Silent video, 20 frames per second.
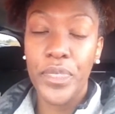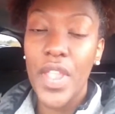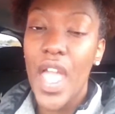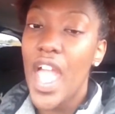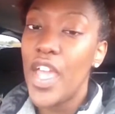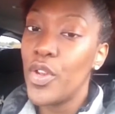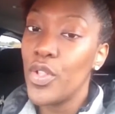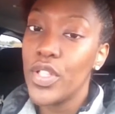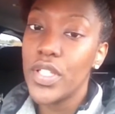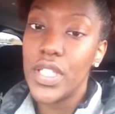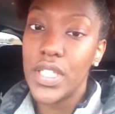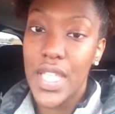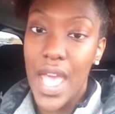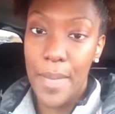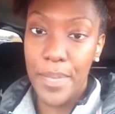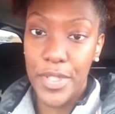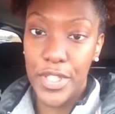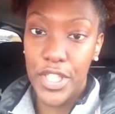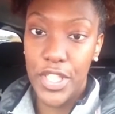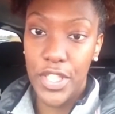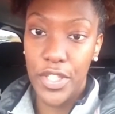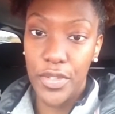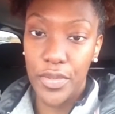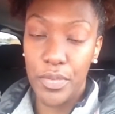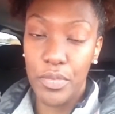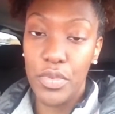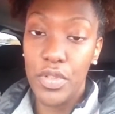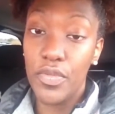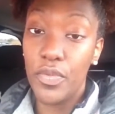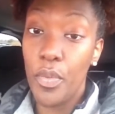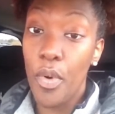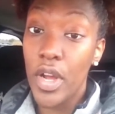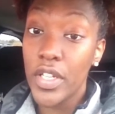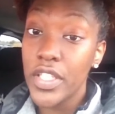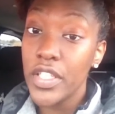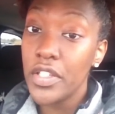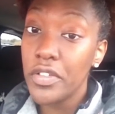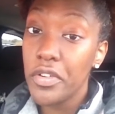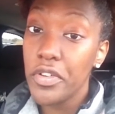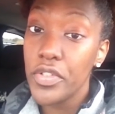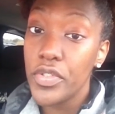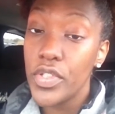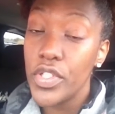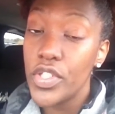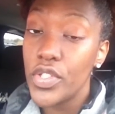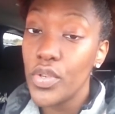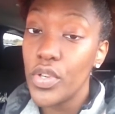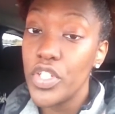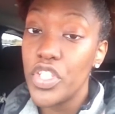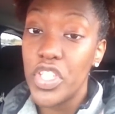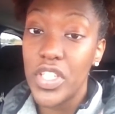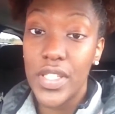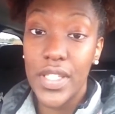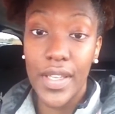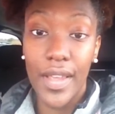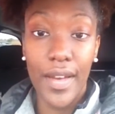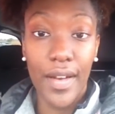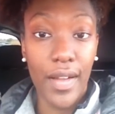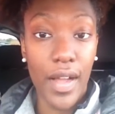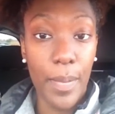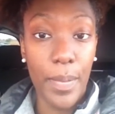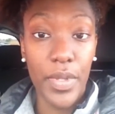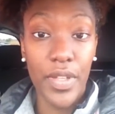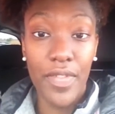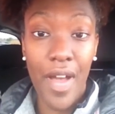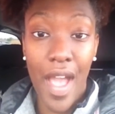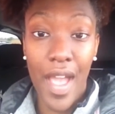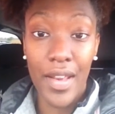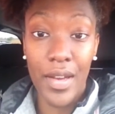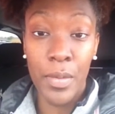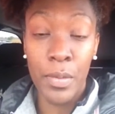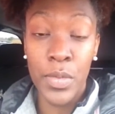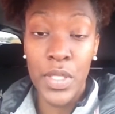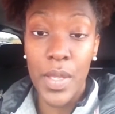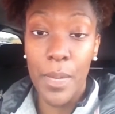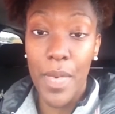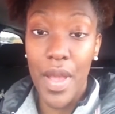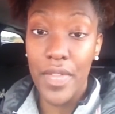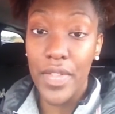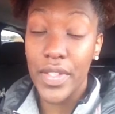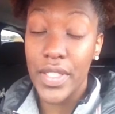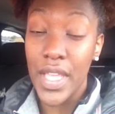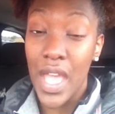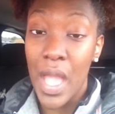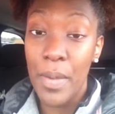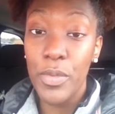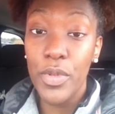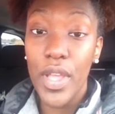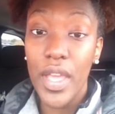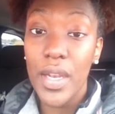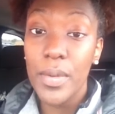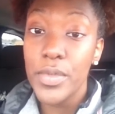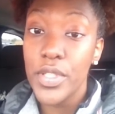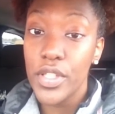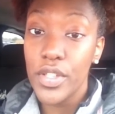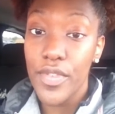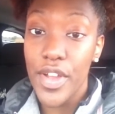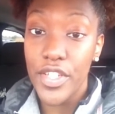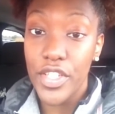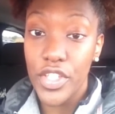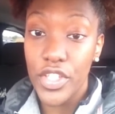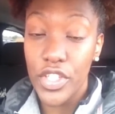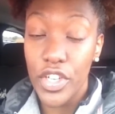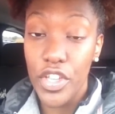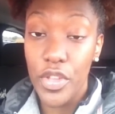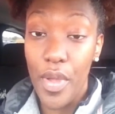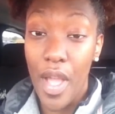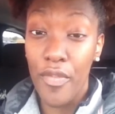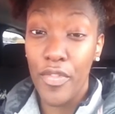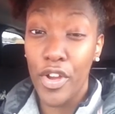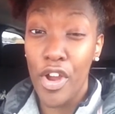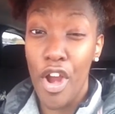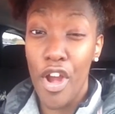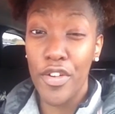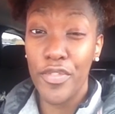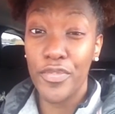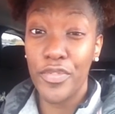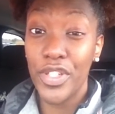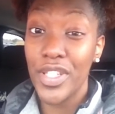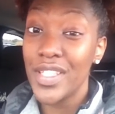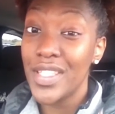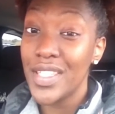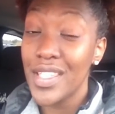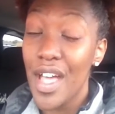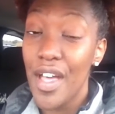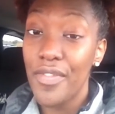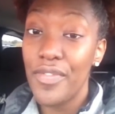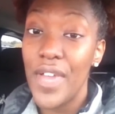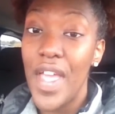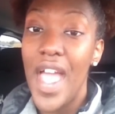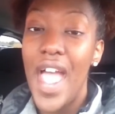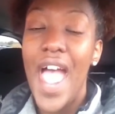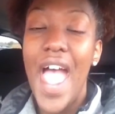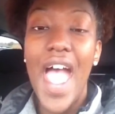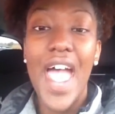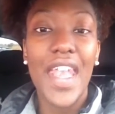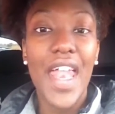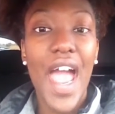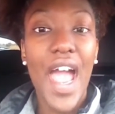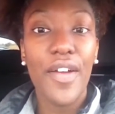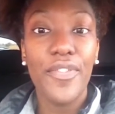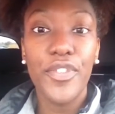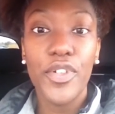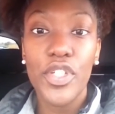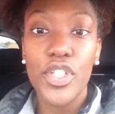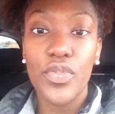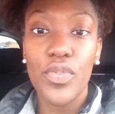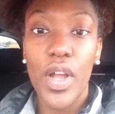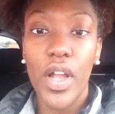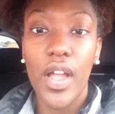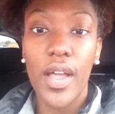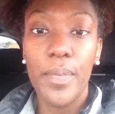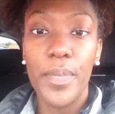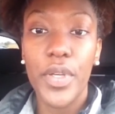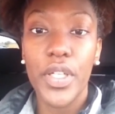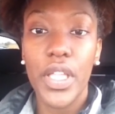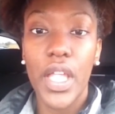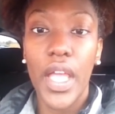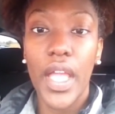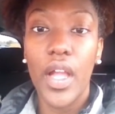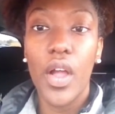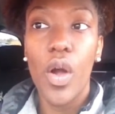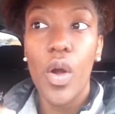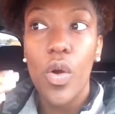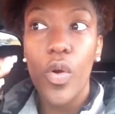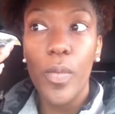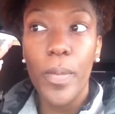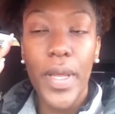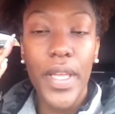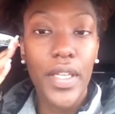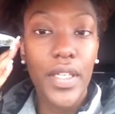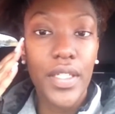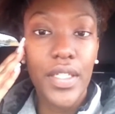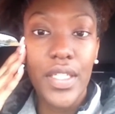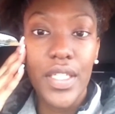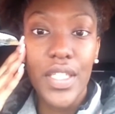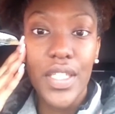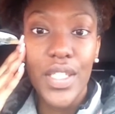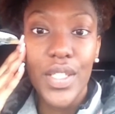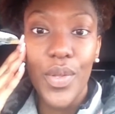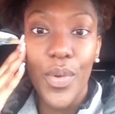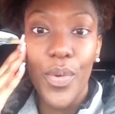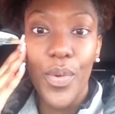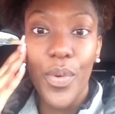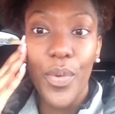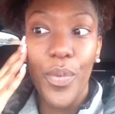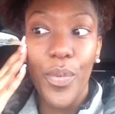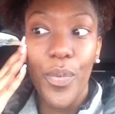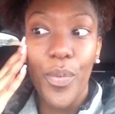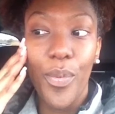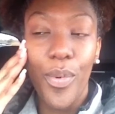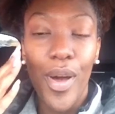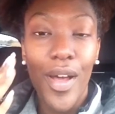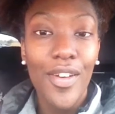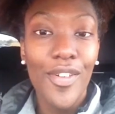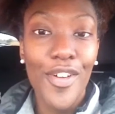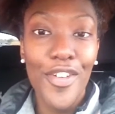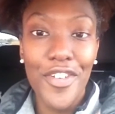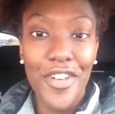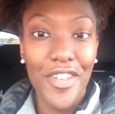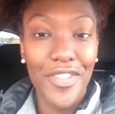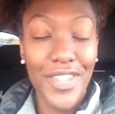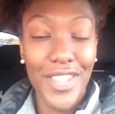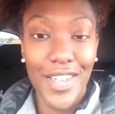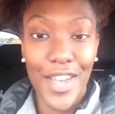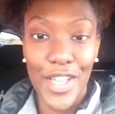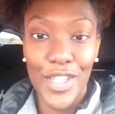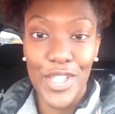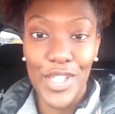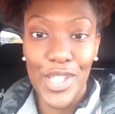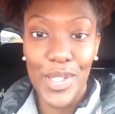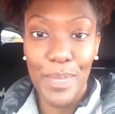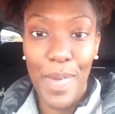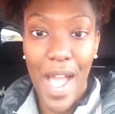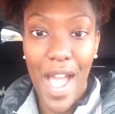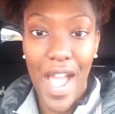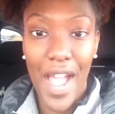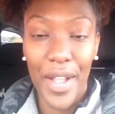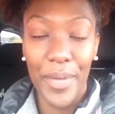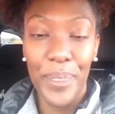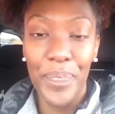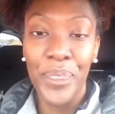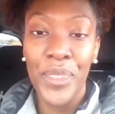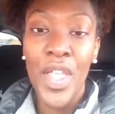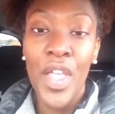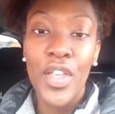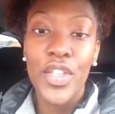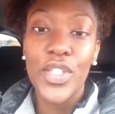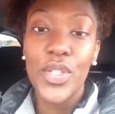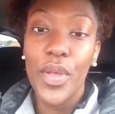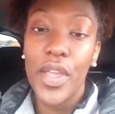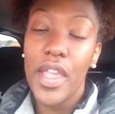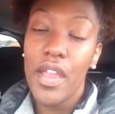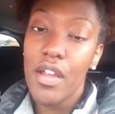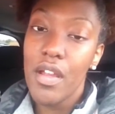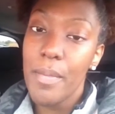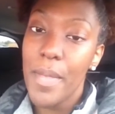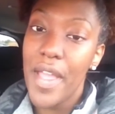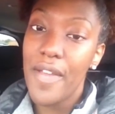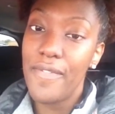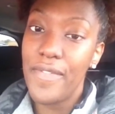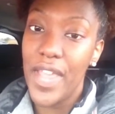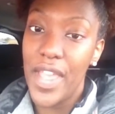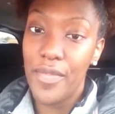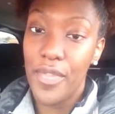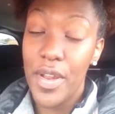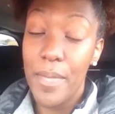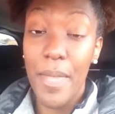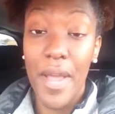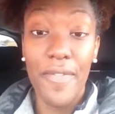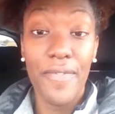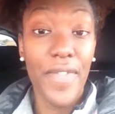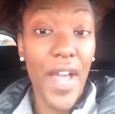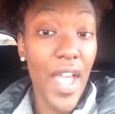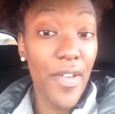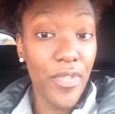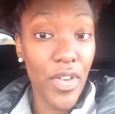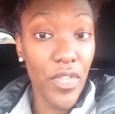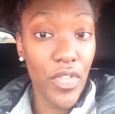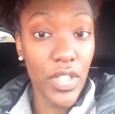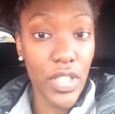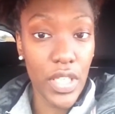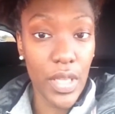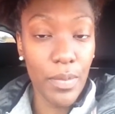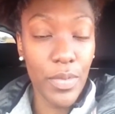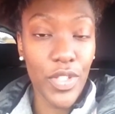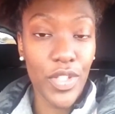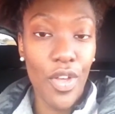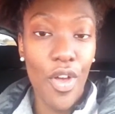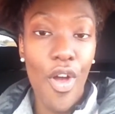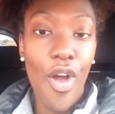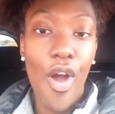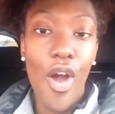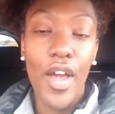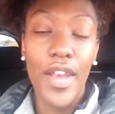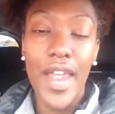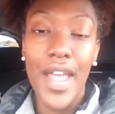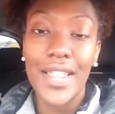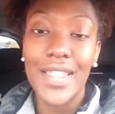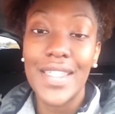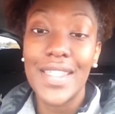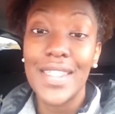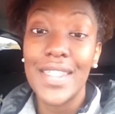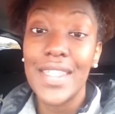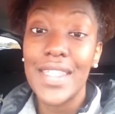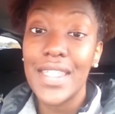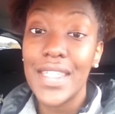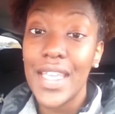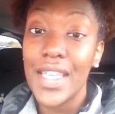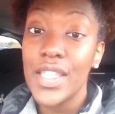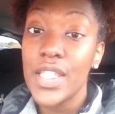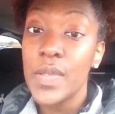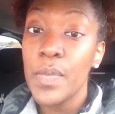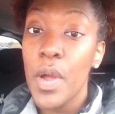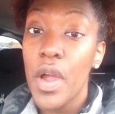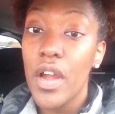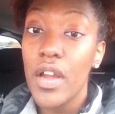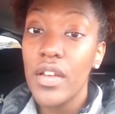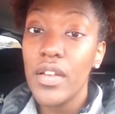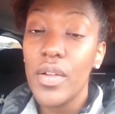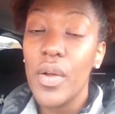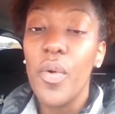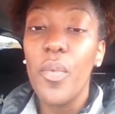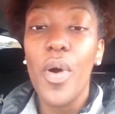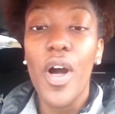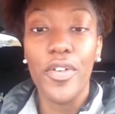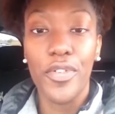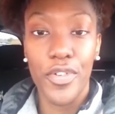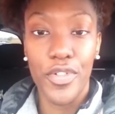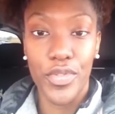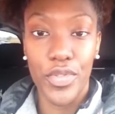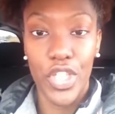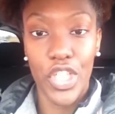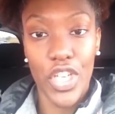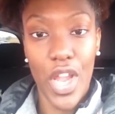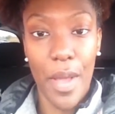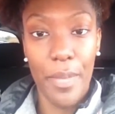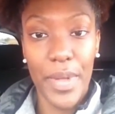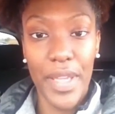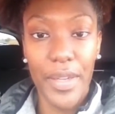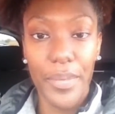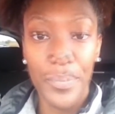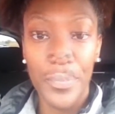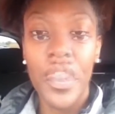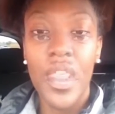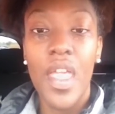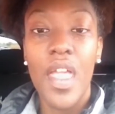I know this has happened to you. You've walked in the grocery store just to get a couple of items, and by the time you get up to the register, you have a cart full of stuff, and after it's rung up, you're like, oh my goodness, what on earth did I just buy? So here are my 5 favorite tips on how to stay smart while grocery shopping.